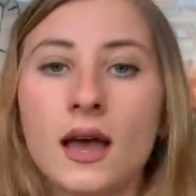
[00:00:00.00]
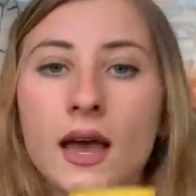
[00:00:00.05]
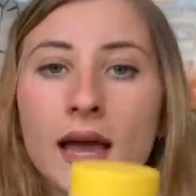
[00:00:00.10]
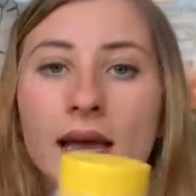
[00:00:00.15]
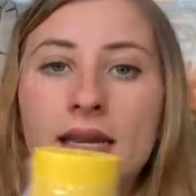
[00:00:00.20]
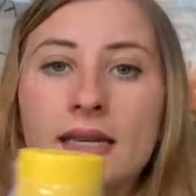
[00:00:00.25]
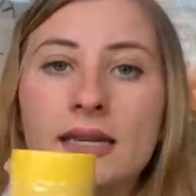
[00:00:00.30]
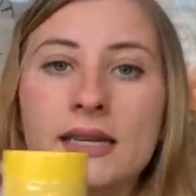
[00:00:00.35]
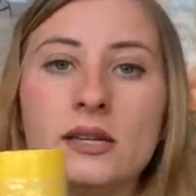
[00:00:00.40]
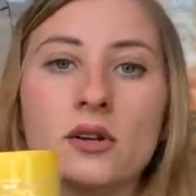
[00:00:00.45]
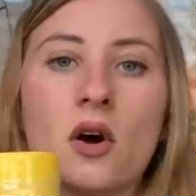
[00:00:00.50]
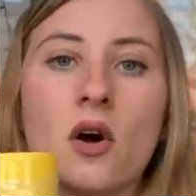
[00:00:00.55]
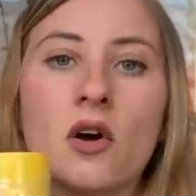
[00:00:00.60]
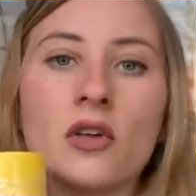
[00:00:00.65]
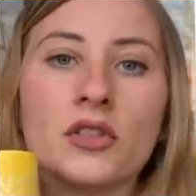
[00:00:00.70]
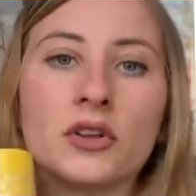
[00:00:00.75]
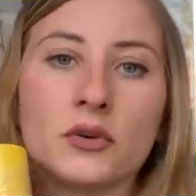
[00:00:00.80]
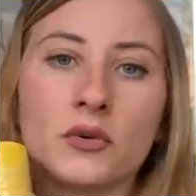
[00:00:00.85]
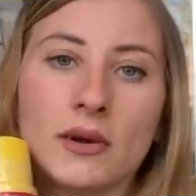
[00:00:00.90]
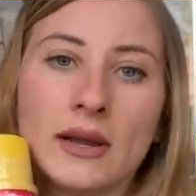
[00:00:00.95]
I need all
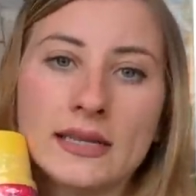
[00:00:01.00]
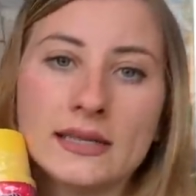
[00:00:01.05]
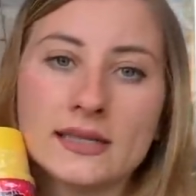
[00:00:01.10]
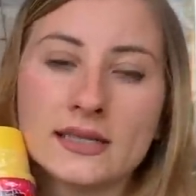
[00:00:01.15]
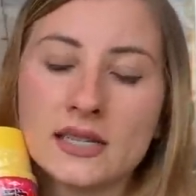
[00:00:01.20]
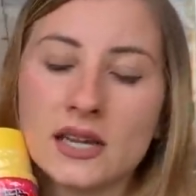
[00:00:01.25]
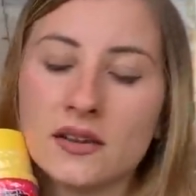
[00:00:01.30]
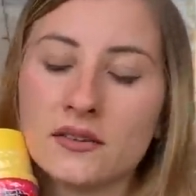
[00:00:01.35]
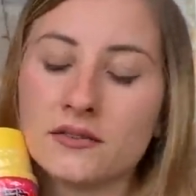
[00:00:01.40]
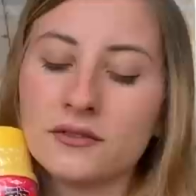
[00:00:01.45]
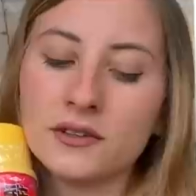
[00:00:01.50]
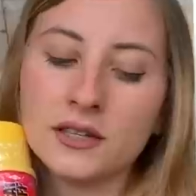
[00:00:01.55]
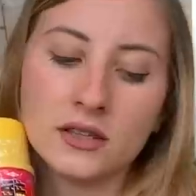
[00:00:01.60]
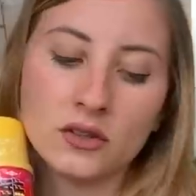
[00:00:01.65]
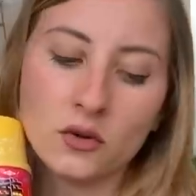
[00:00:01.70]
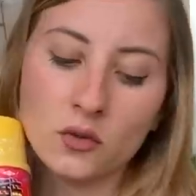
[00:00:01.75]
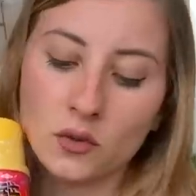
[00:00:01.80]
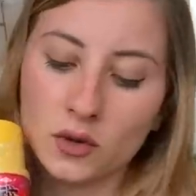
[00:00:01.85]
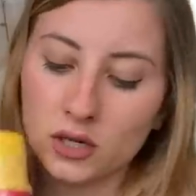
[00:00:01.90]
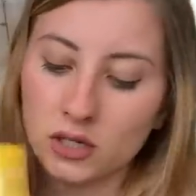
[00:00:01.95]
the great stuff in
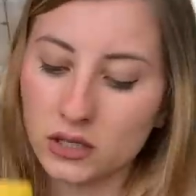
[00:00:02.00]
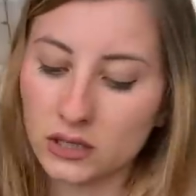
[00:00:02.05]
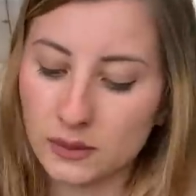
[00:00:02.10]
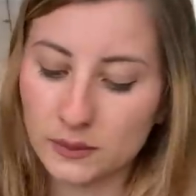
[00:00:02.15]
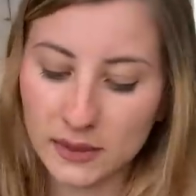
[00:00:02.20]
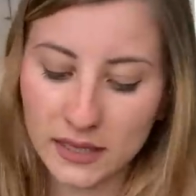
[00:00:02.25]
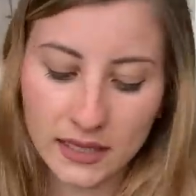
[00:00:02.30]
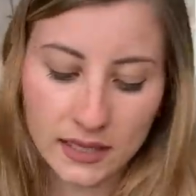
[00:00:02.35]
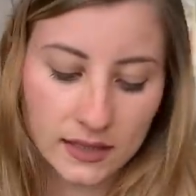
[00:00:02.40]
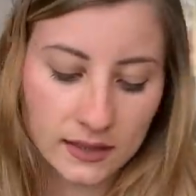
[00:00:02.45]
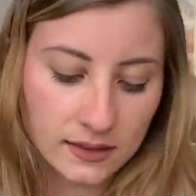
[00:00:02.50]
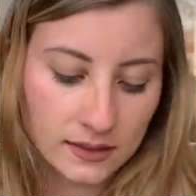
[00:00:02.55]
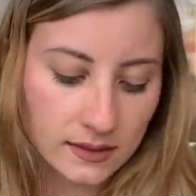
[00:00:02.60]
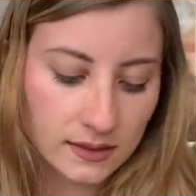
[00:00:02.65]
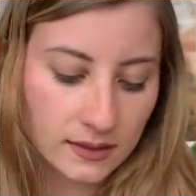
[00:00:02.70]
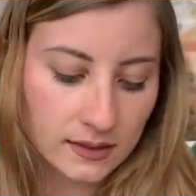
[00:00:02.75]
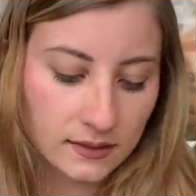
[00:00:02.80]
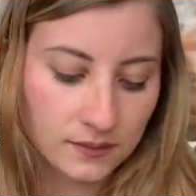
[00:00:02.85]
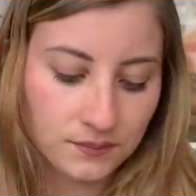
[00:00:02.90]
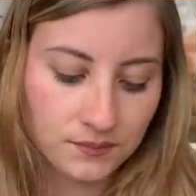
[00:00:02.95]
the world,
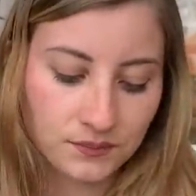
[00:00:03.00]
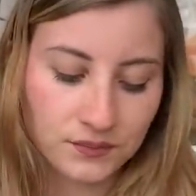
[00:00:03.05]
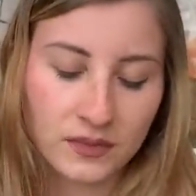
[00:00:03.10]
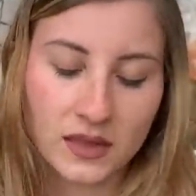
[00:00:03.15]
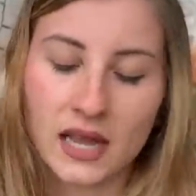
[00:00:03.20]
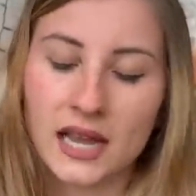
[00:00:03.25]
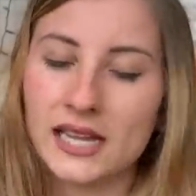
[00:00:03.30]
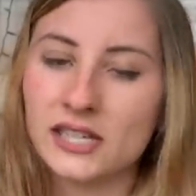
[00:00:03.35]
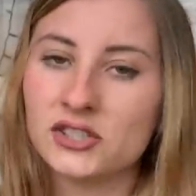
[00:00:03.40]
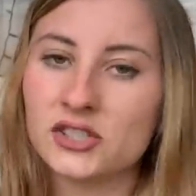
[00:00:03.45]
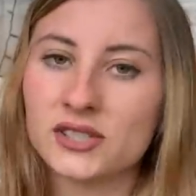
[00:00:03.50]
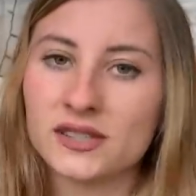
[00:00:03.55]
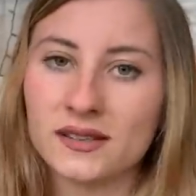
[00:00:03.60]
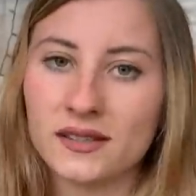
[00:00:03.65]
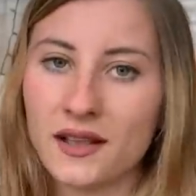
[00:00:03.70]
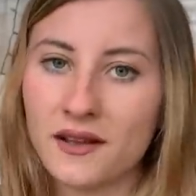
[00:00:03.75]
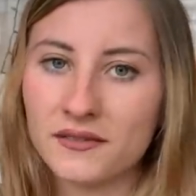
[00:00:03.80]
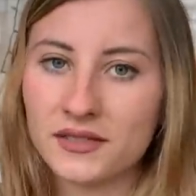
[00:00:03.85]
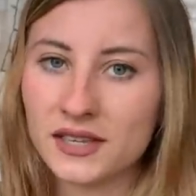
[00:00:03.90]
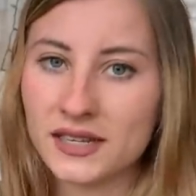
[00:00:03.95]
because I just
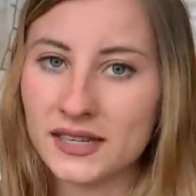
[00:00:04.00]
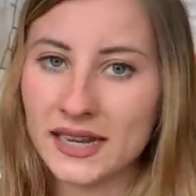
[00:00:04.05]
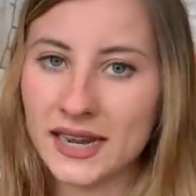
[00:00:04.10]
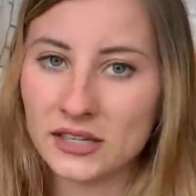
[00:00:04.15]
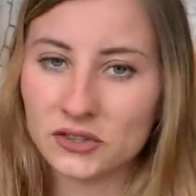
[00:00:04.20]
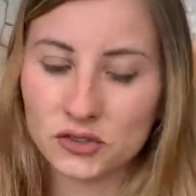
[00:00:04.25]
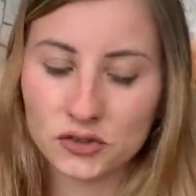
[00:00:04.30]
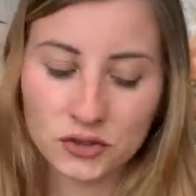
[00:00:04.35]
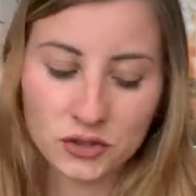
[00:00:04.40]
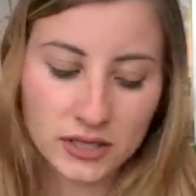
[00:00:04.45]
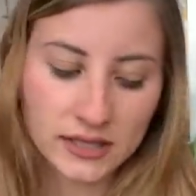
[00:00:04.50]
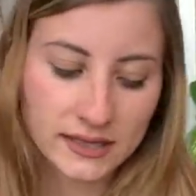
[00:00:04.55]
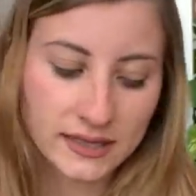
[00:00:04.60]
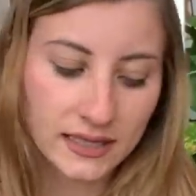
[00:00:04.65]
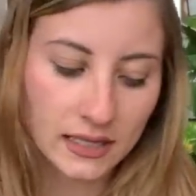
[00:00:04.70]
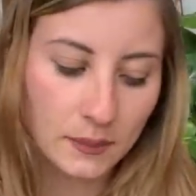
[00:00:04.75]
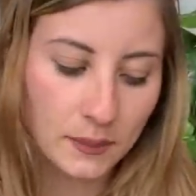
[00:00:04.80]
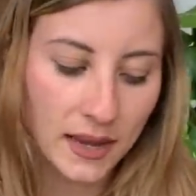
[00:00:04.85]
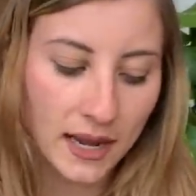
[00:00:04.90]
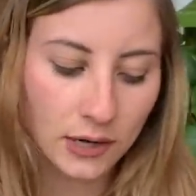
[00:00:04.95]
love the
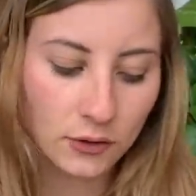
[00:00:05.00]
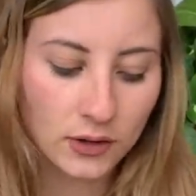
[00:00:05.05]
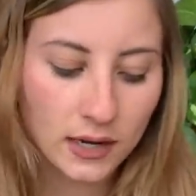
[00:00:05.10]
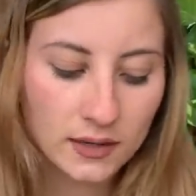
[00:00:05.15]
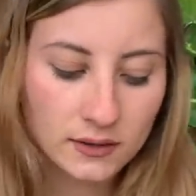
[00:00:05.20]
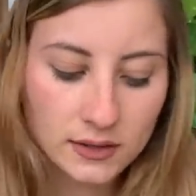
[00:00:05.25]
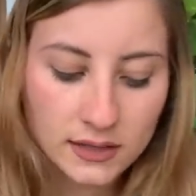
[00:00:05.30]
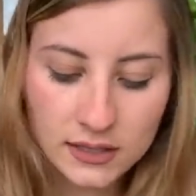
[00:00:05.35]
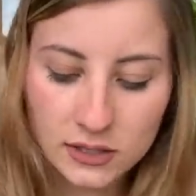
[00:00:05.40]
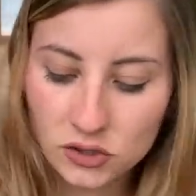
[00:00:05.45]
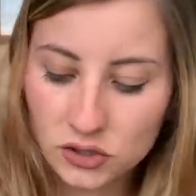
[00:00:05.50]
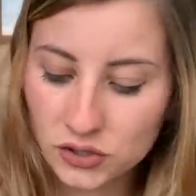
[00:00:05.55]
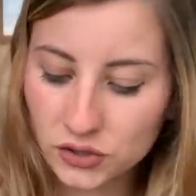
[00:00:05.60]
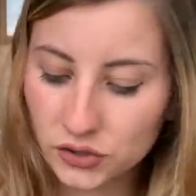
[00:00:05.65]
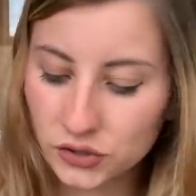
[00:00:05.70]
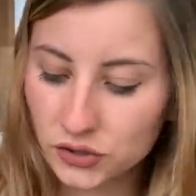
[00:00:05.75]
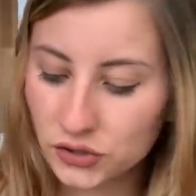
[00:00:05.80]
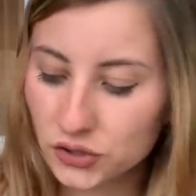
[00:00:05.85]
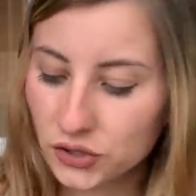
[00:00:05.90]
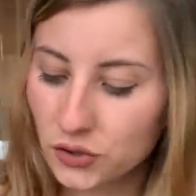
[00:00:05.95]
naturalistic backgrounds. They just
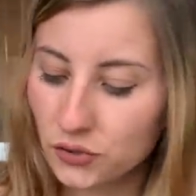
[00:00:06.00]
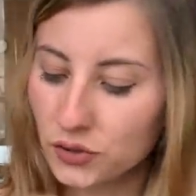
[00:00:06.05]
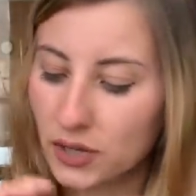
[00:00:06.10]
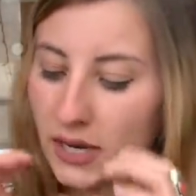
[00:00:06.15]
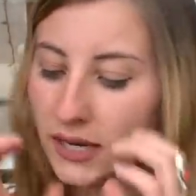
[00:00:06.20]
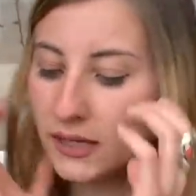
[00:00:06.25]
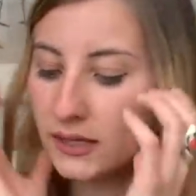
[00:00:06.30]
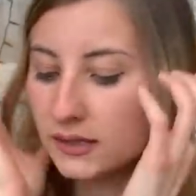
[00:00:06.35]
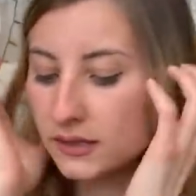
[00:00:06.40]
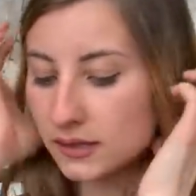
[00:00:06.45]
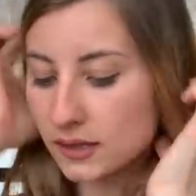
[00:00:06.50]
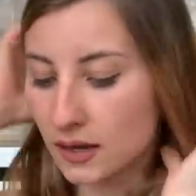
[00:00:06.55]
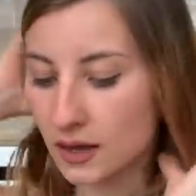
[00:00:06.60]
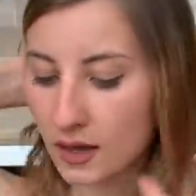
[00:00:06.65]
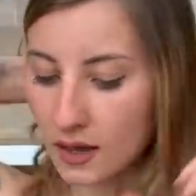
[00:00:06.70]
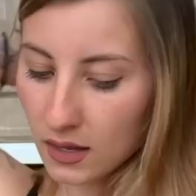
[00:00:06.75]
look so nice.